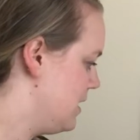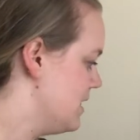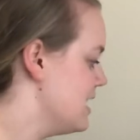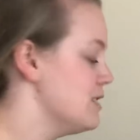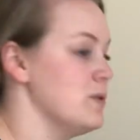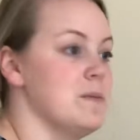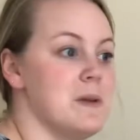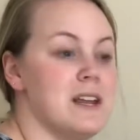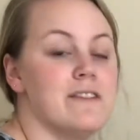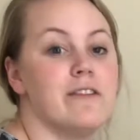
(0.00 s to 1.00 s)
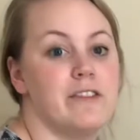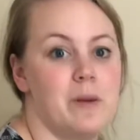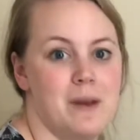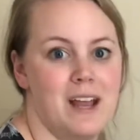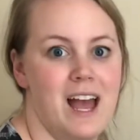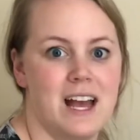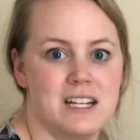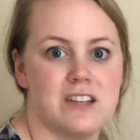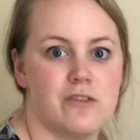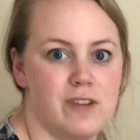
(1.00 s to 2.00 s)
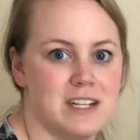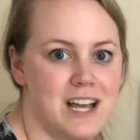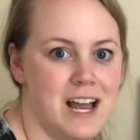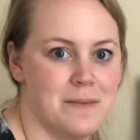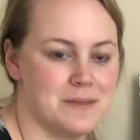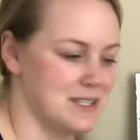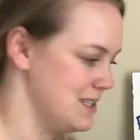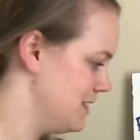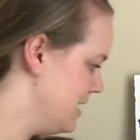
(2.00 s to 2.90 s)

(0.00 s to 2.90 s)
this would be flipping a heads 3 times.